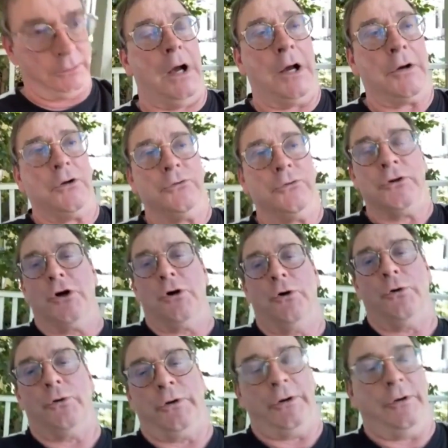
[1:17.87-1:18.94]
I don't
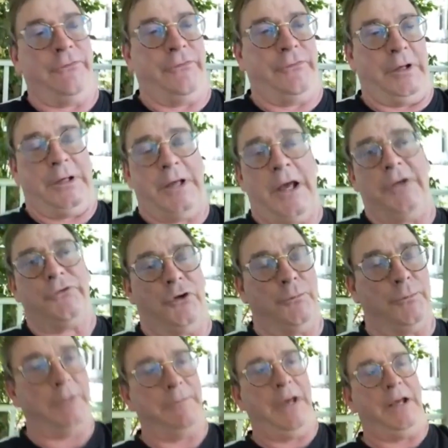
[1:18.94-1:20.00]
know if the case could
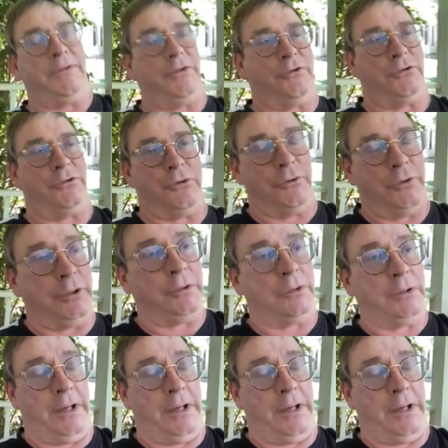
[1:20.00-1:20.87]
be made that they're